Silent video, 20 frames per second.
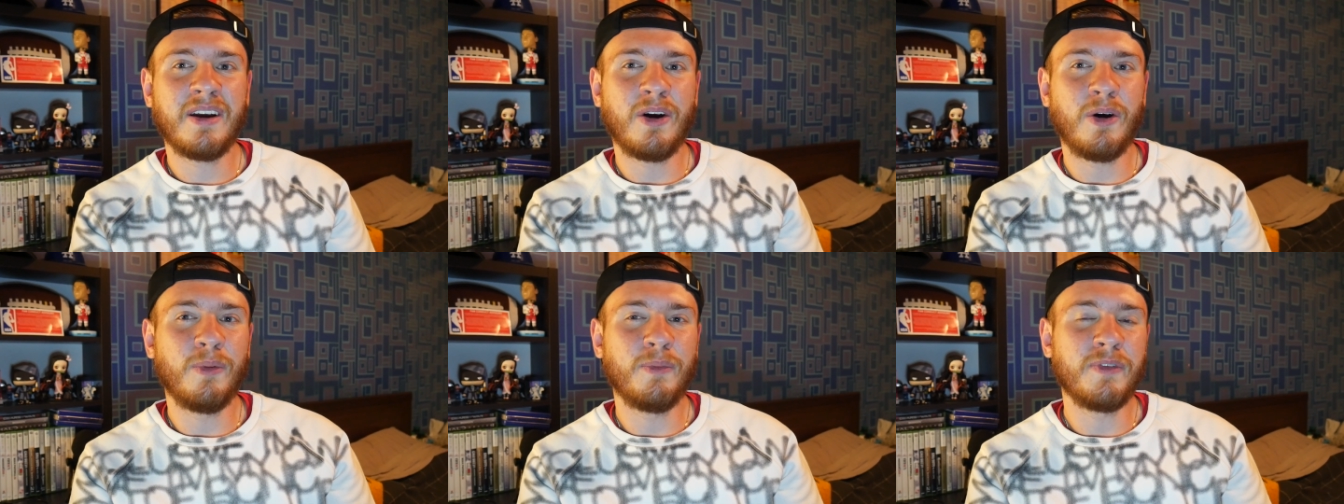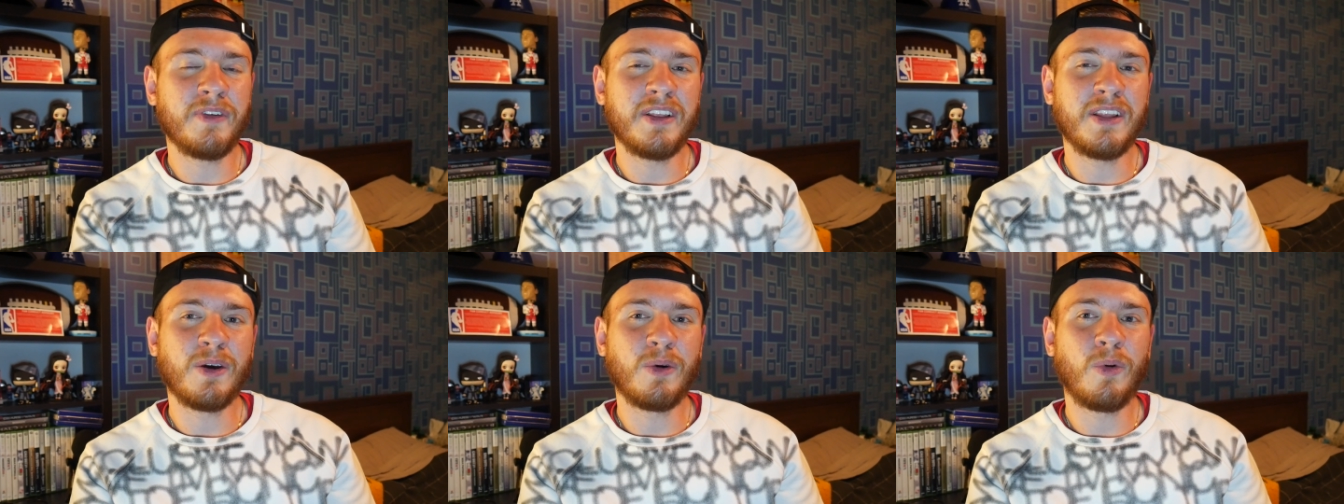
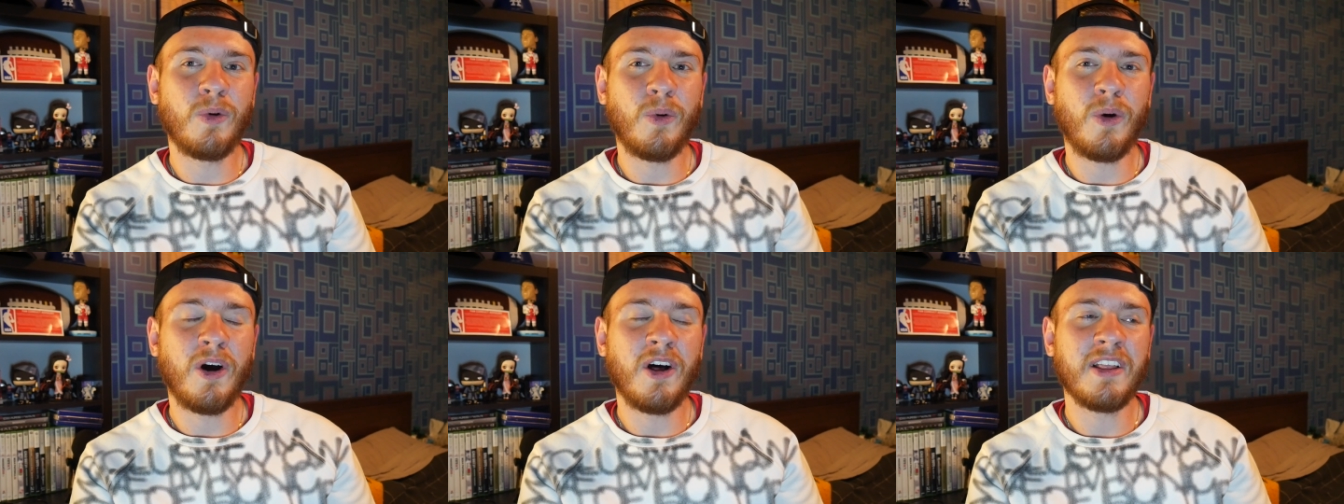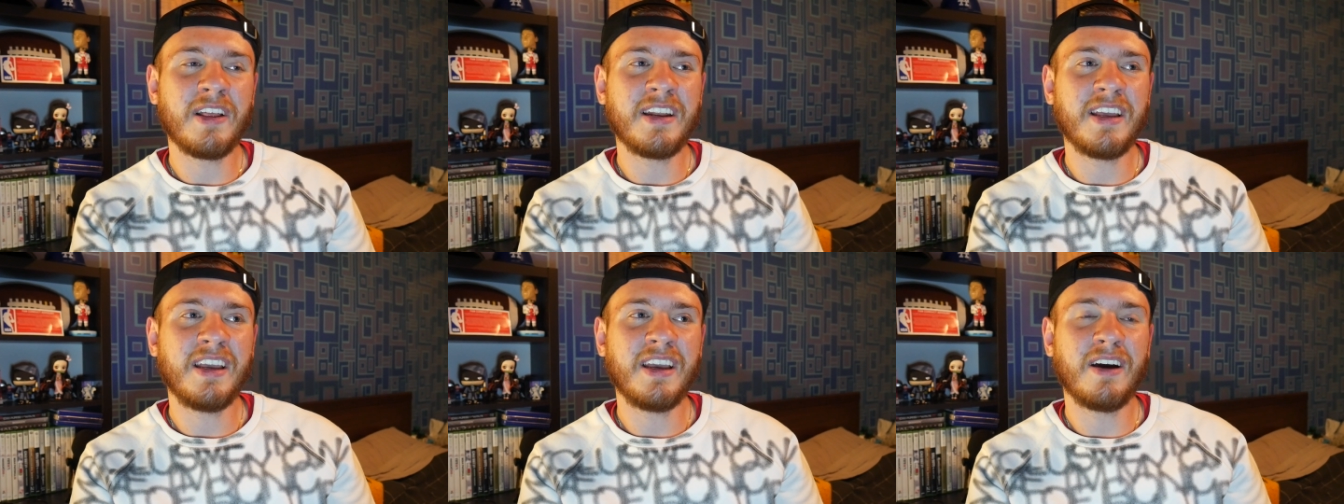Hopefully the
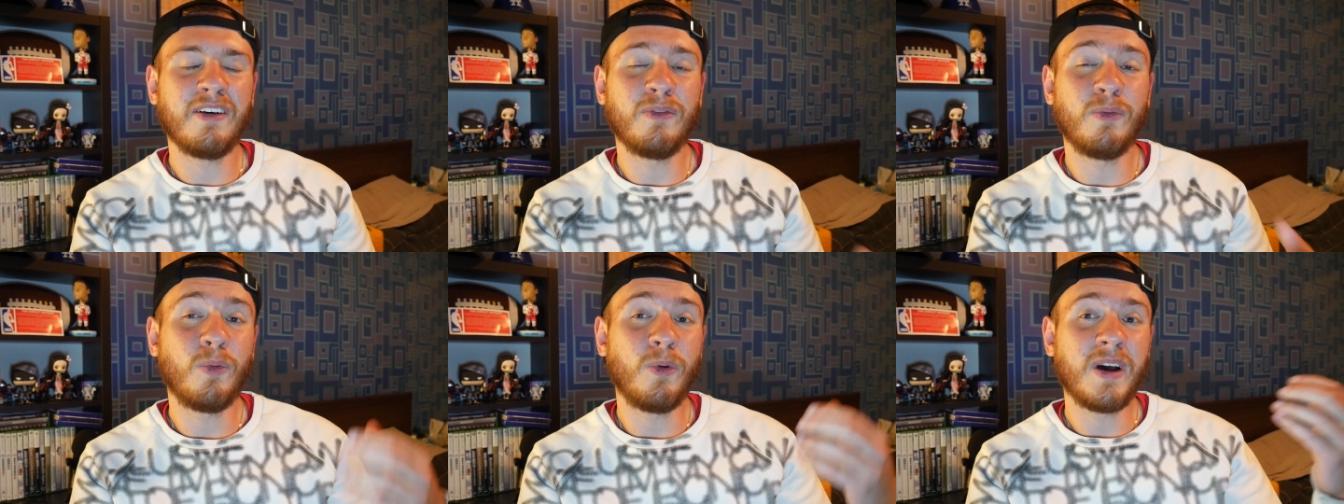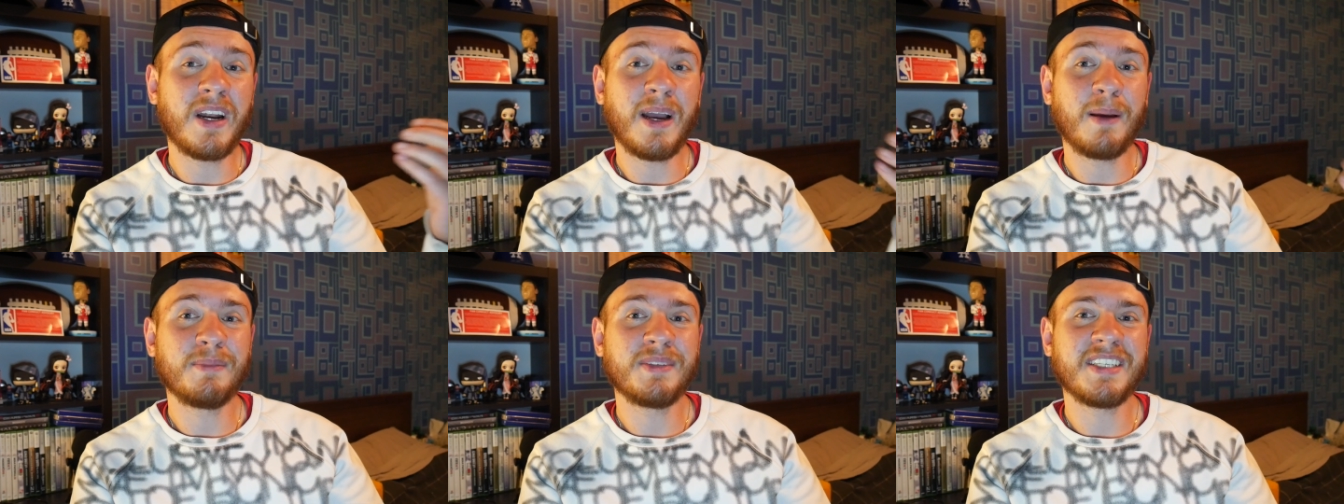quality of
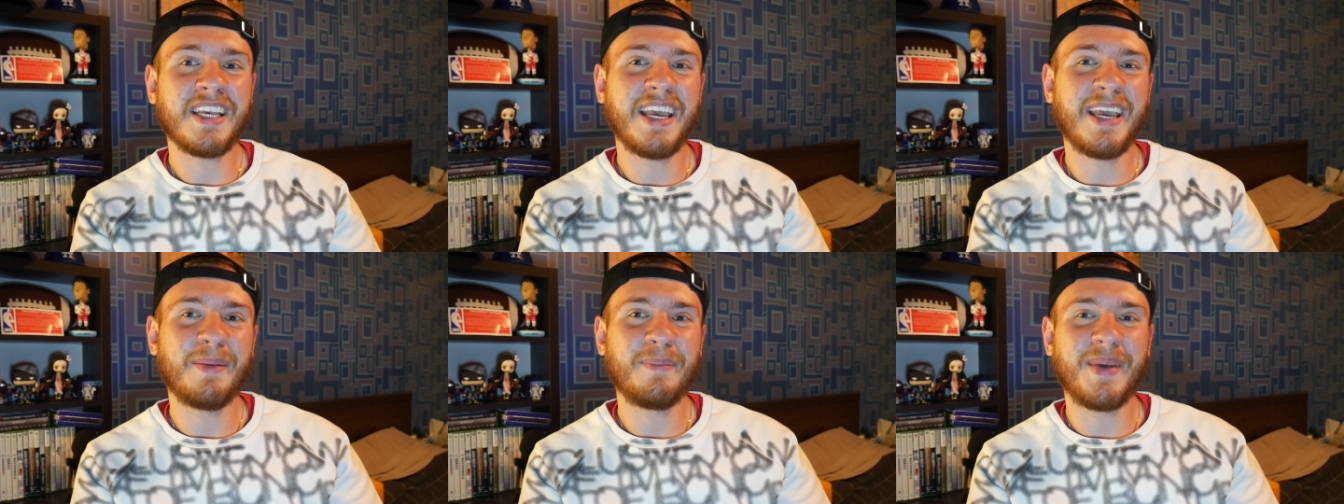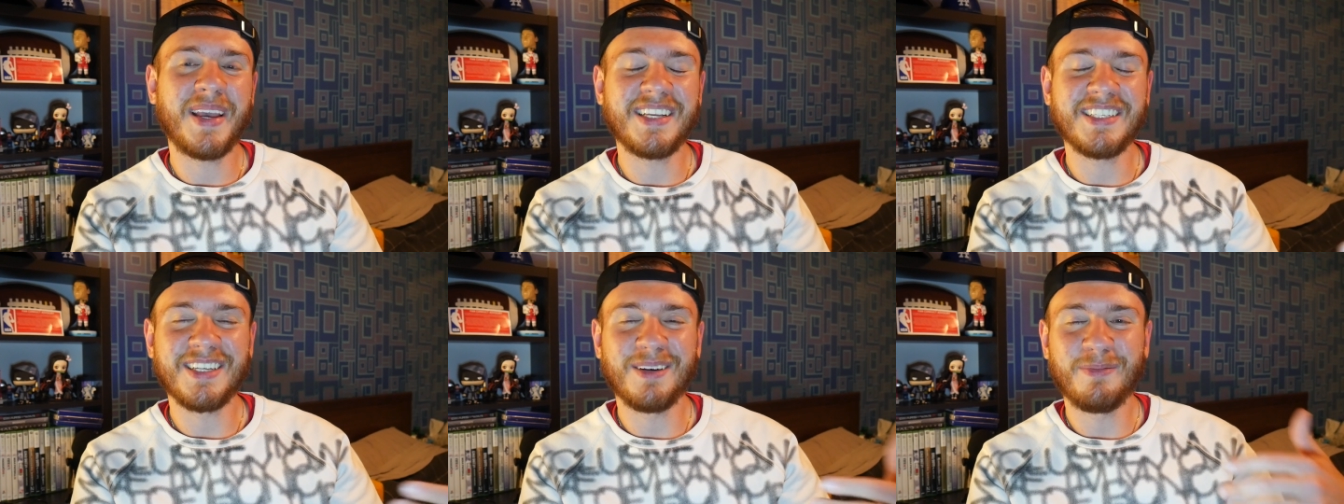what I'm saying
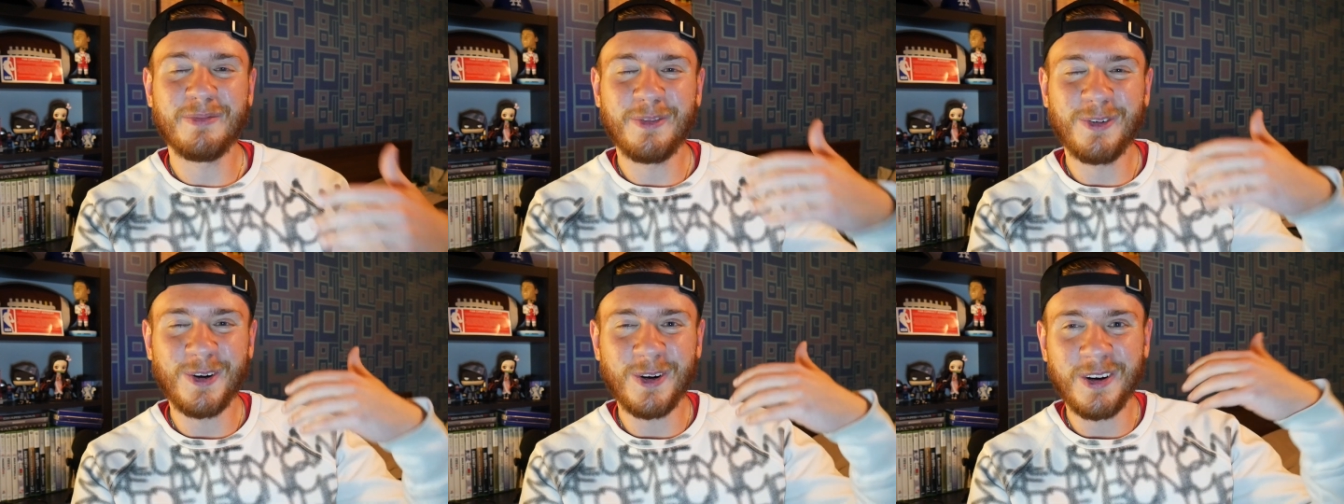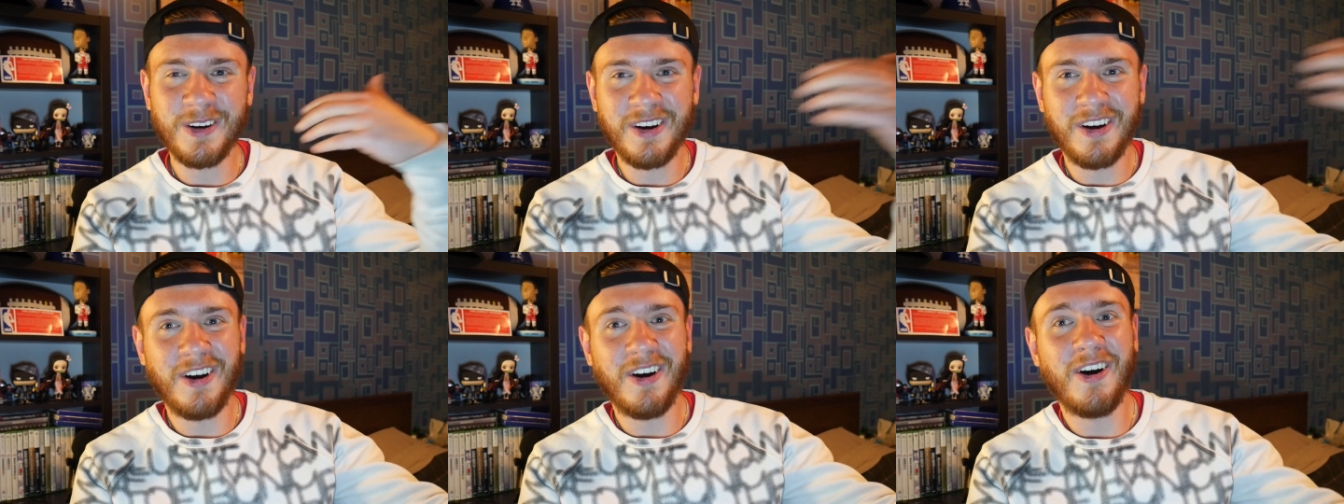makes up
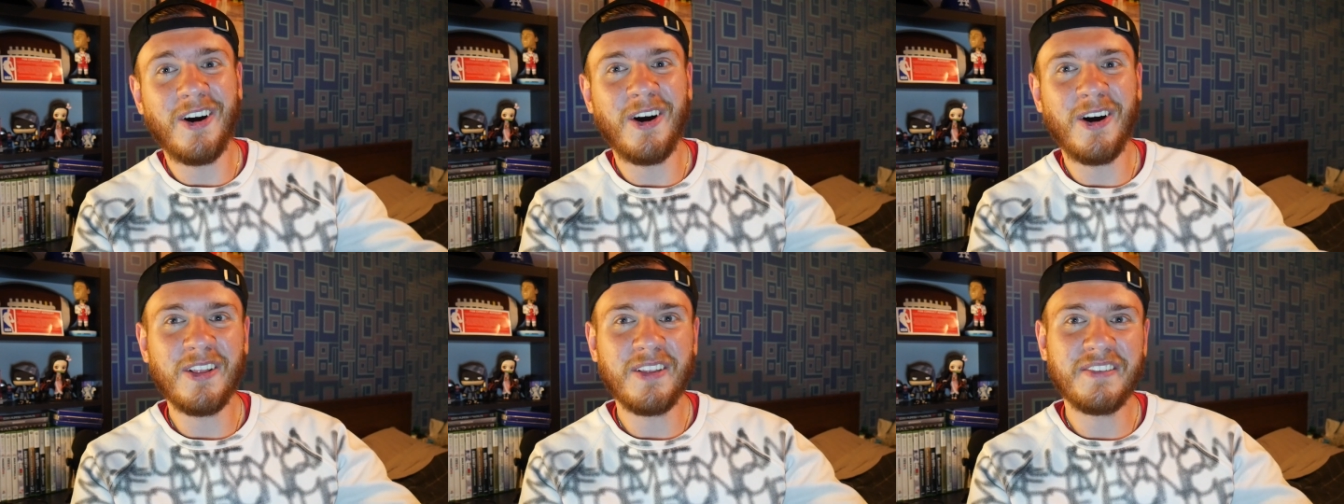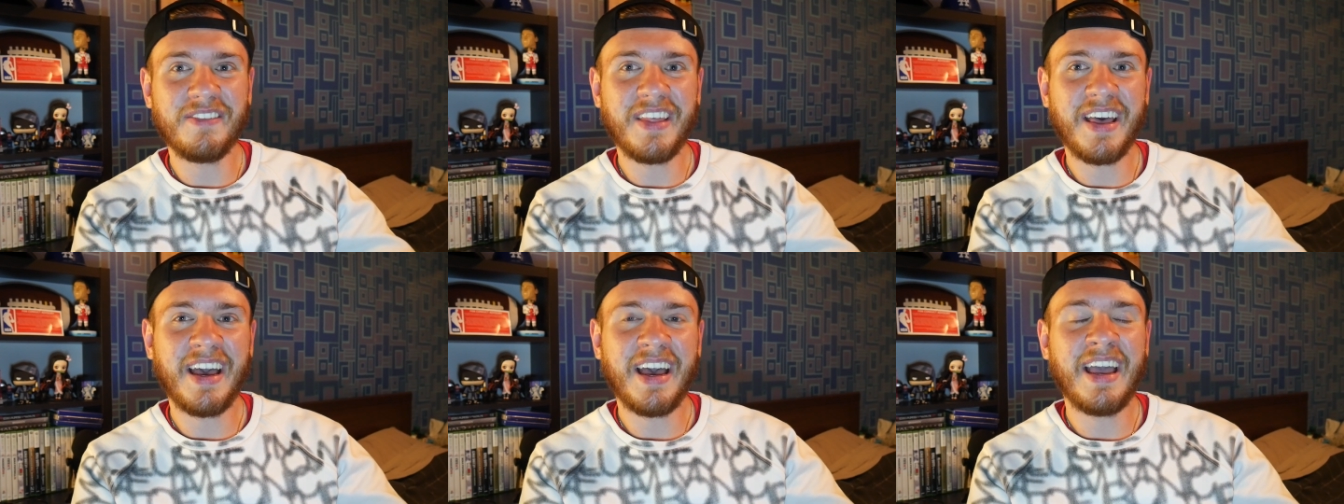for all
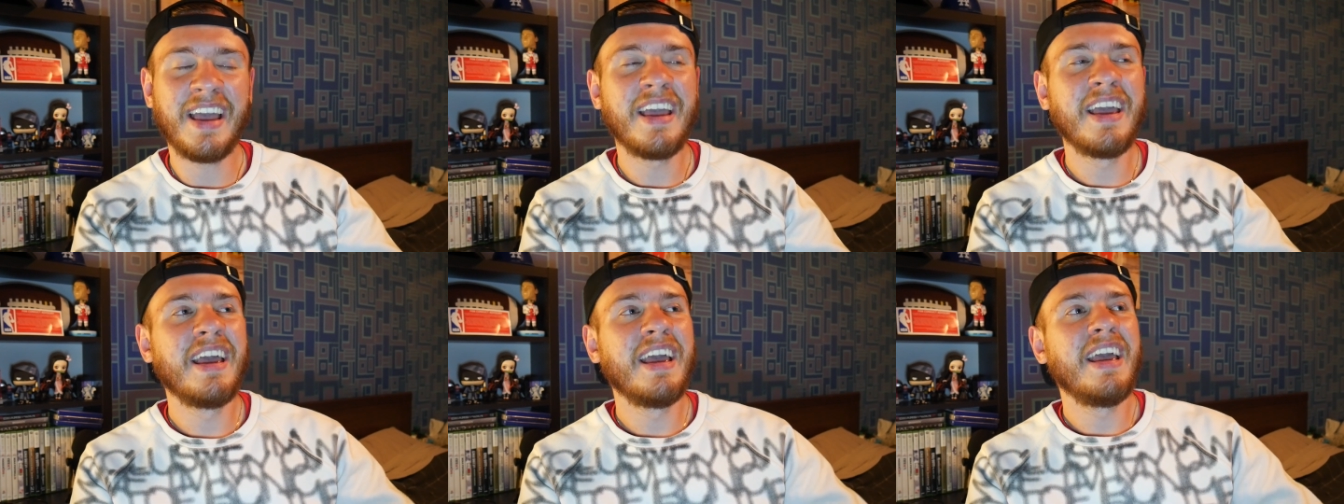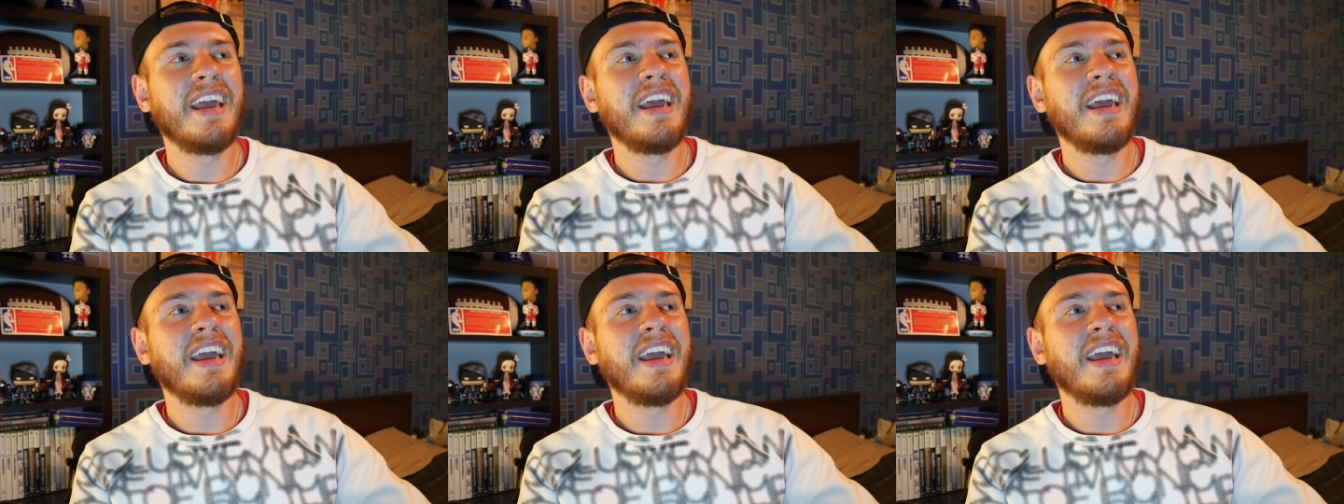of that.